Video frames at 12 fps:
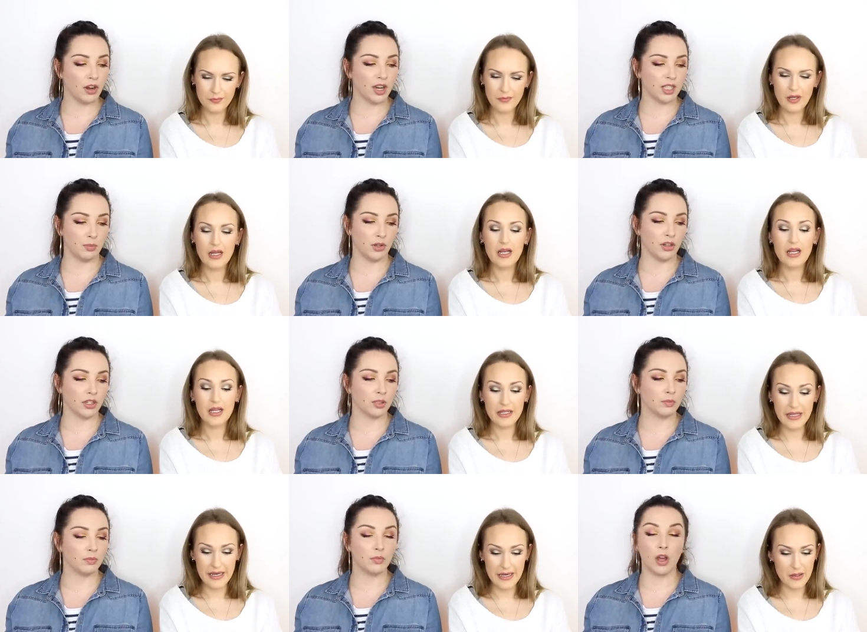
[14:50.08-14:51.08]
Speaker 1: iceberg.
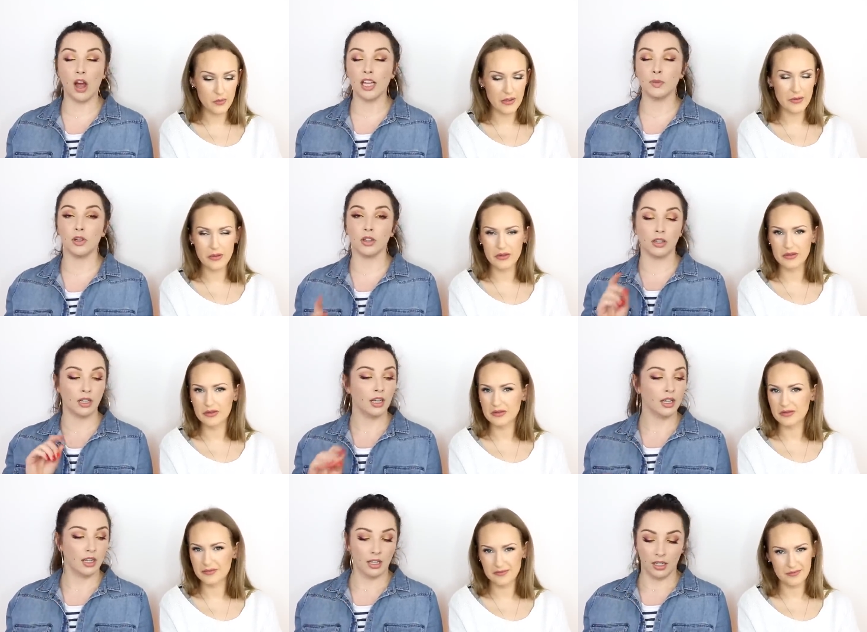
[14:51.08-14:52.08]
Speaker 2: Yeah, iceberg.
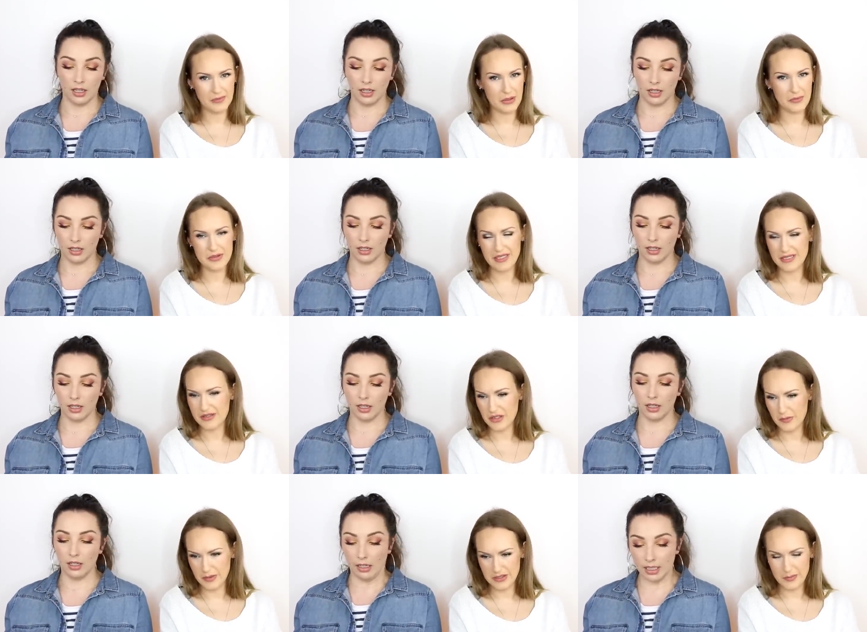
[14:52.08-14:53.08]
We will see
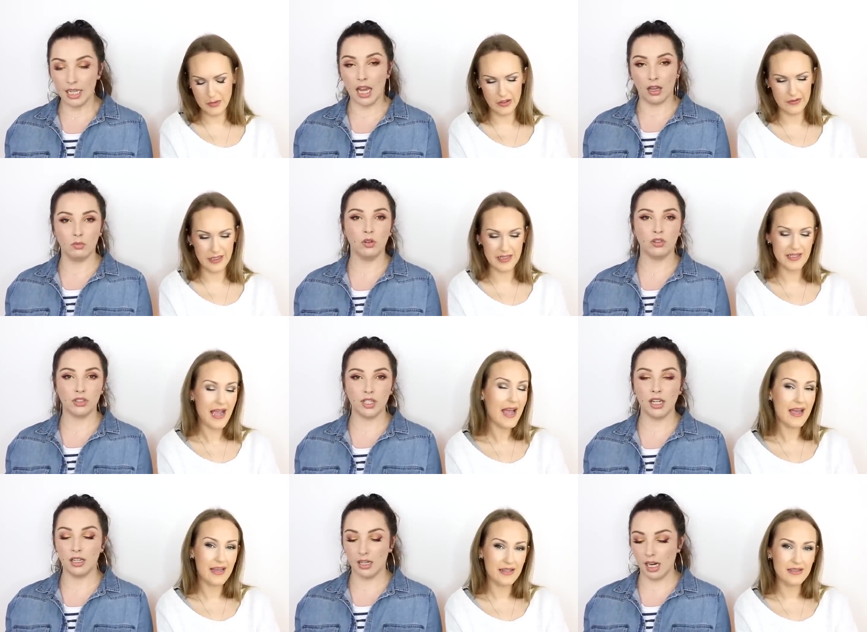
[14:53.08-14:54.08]
so much more of this. We'll
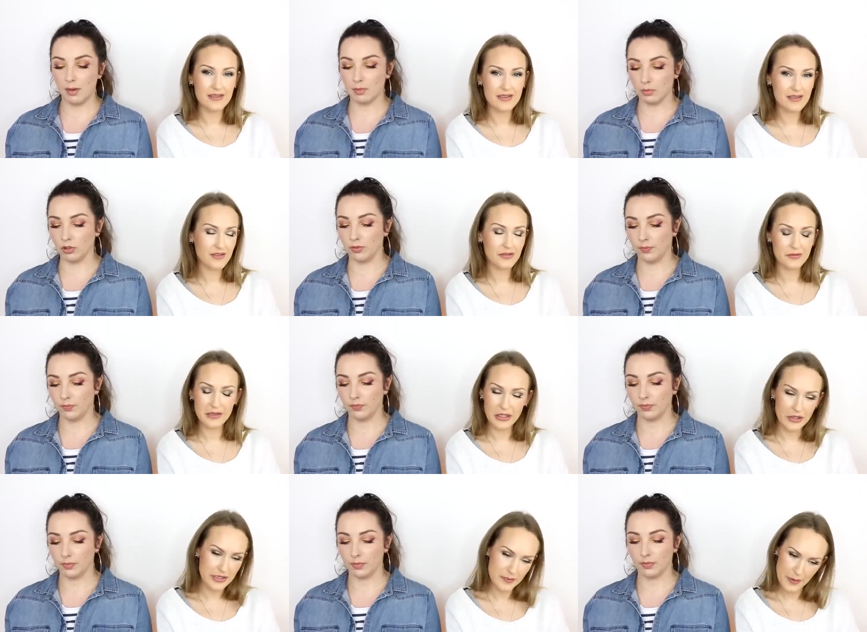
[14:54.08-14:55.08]
see and more. For
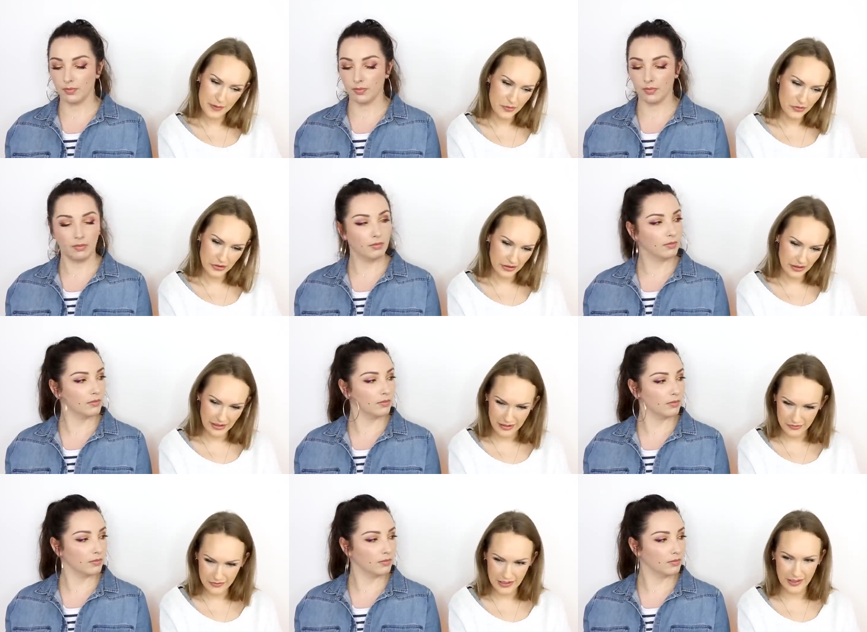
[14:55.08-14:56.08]
those people who
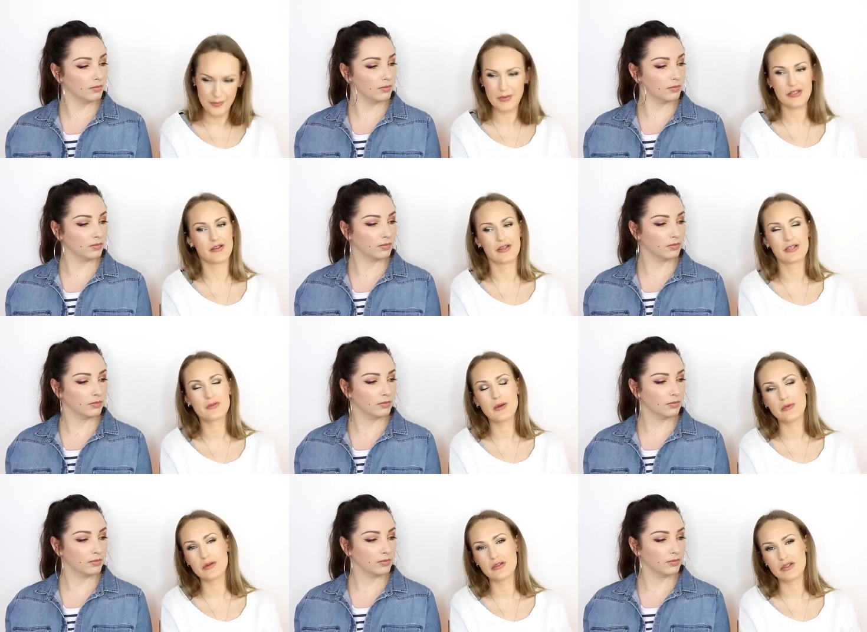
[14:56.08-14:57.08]
love the episodes,
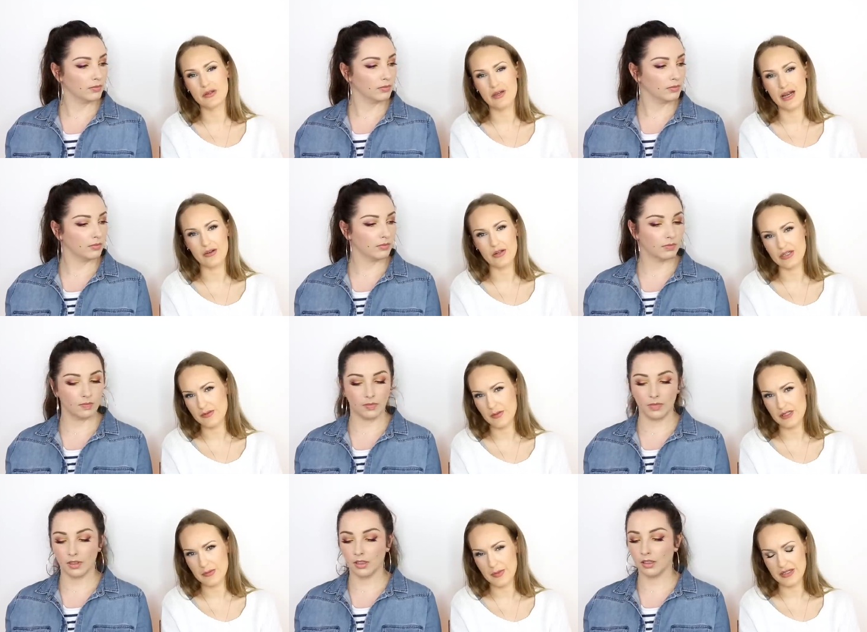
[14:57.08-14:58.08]
we will do our
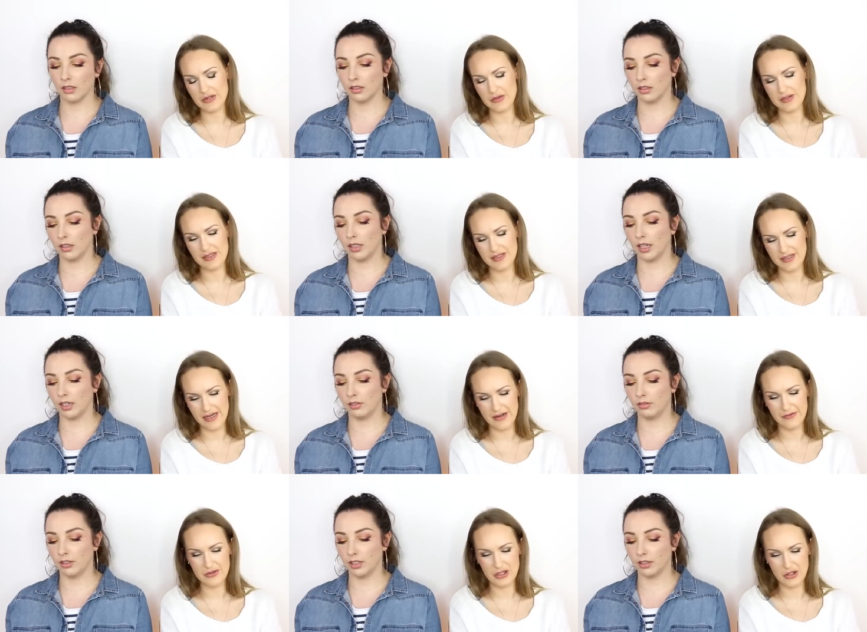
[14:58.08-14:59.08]
Christmas specials this
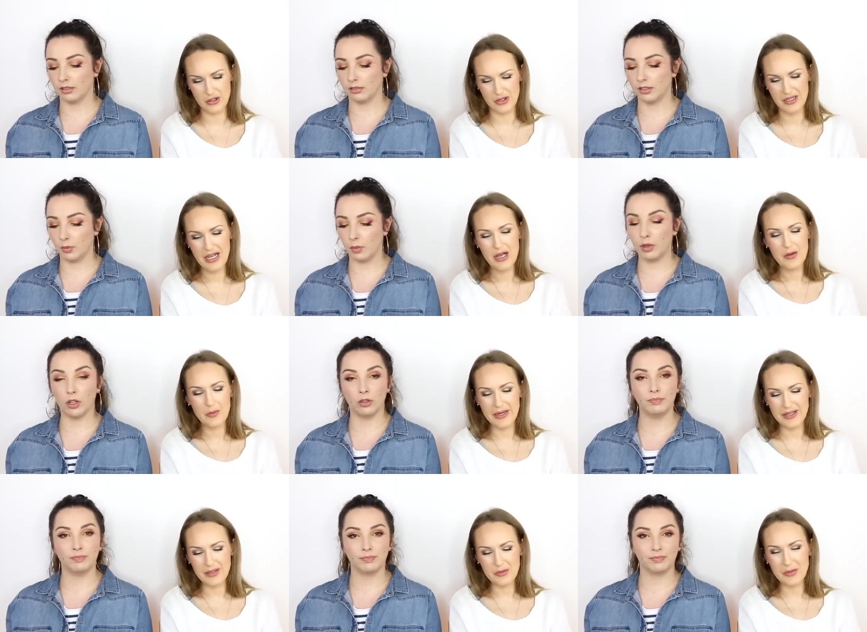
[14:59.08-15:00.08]
year for sure. We
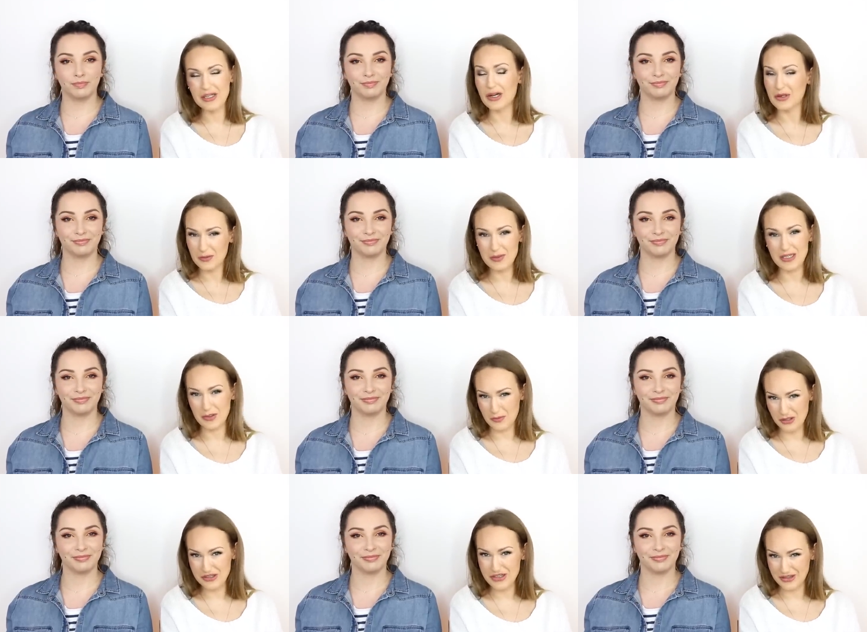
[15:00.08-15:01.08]
will. We don't
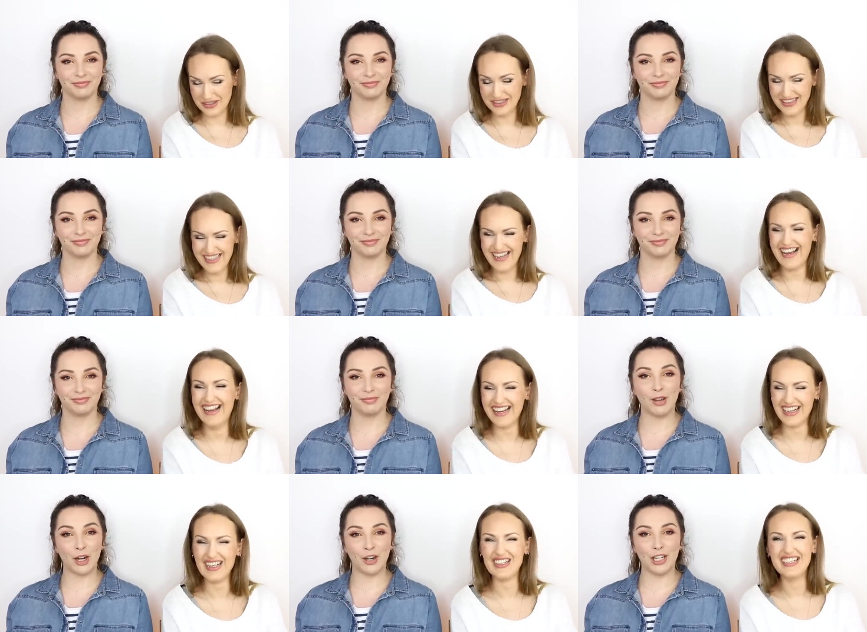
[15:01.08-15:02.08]
want to.
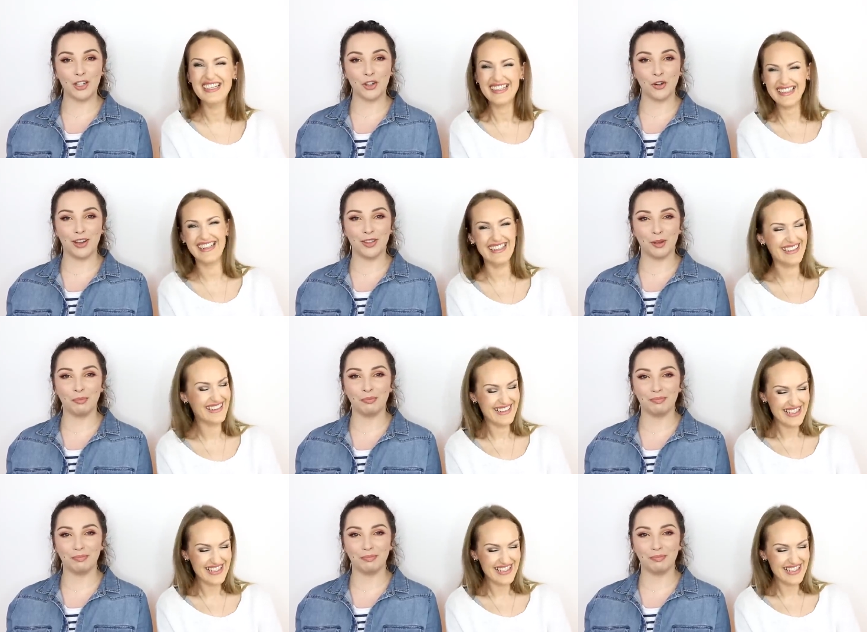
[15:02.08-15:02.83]
We don't enjoy them.